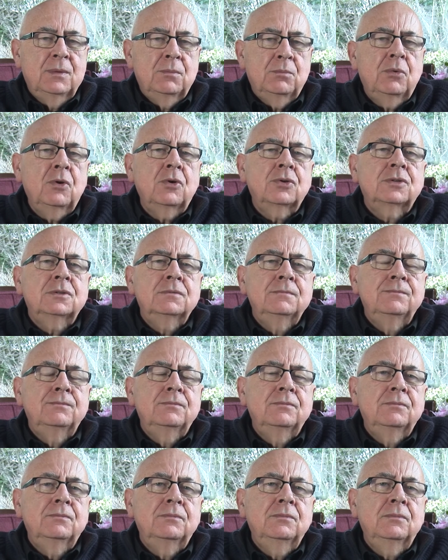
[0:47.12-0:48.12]
But
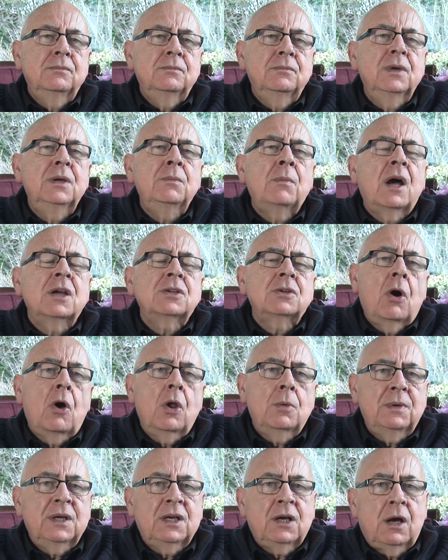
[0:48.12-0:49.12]
we might
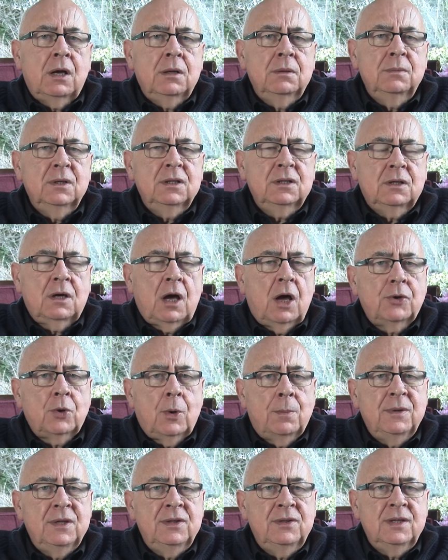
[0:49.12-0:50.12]
all be caught
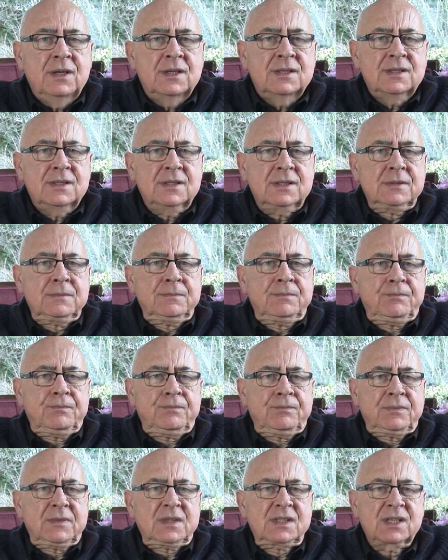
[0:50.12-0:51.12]
up in this
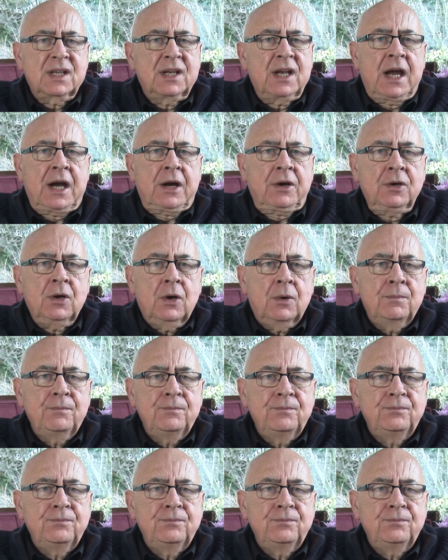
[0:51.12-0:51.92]
scenario.